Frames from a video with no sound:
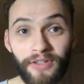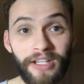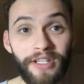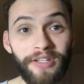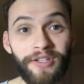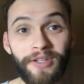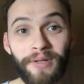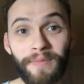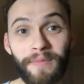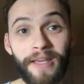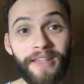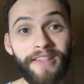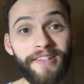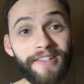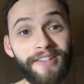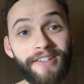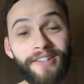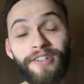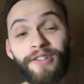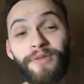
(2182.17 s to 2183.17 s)
these two
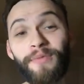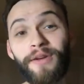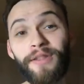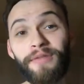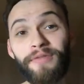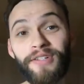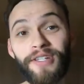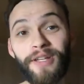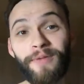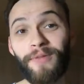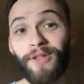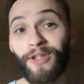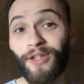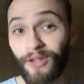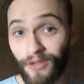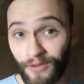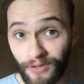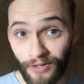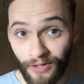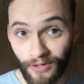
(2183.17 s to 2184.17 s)
methods as to whether it's something
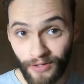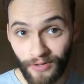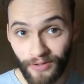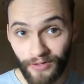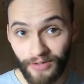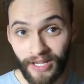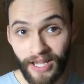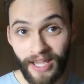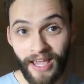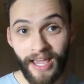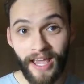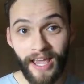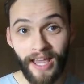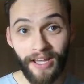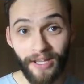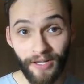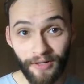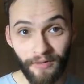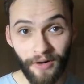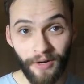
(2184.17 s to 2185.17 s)
you use
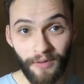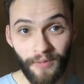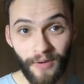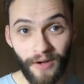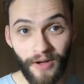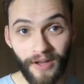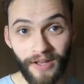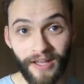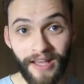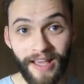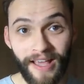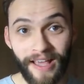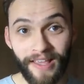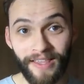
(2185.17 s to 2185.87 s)
in your own work.